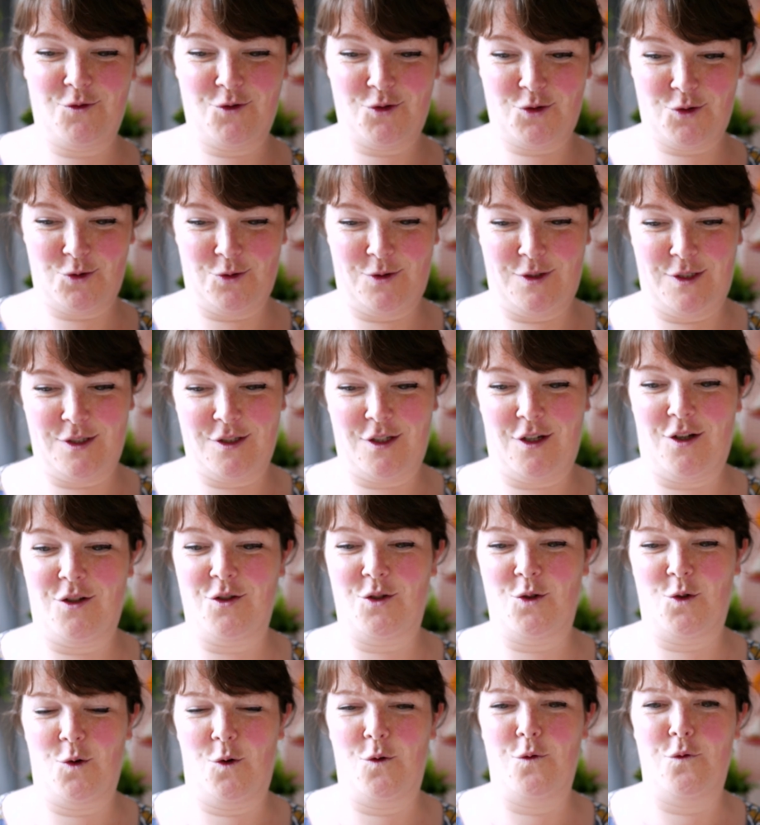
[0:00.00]
do these hands
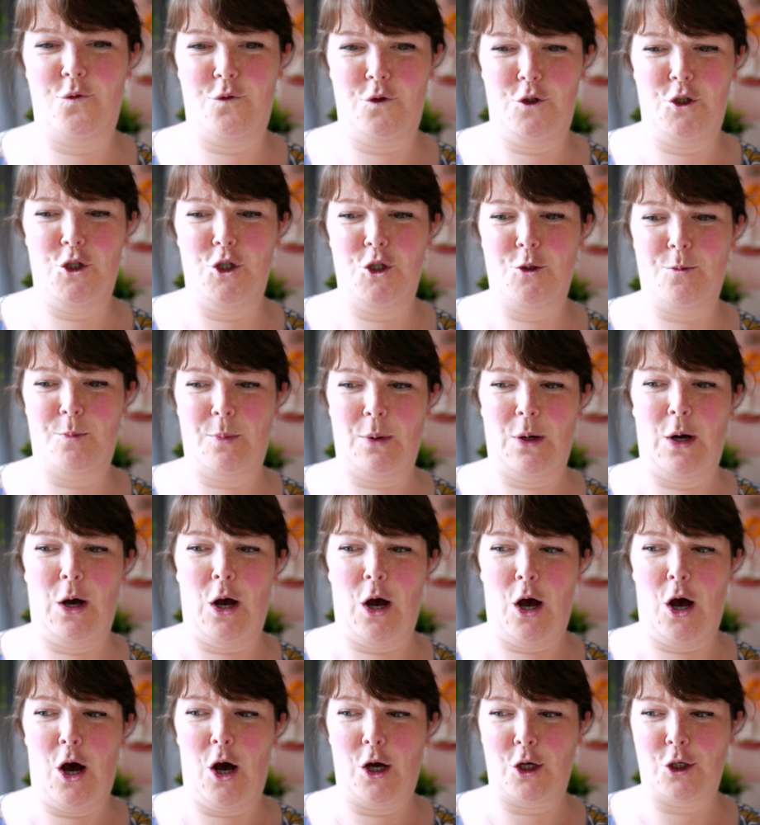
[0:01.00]
and go,
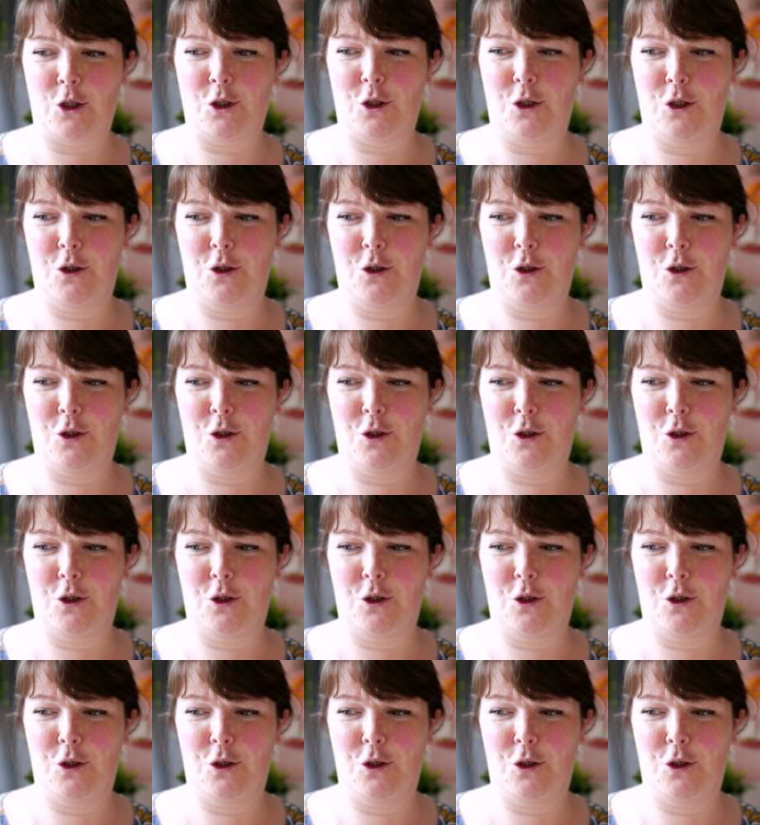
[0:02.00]
feedback.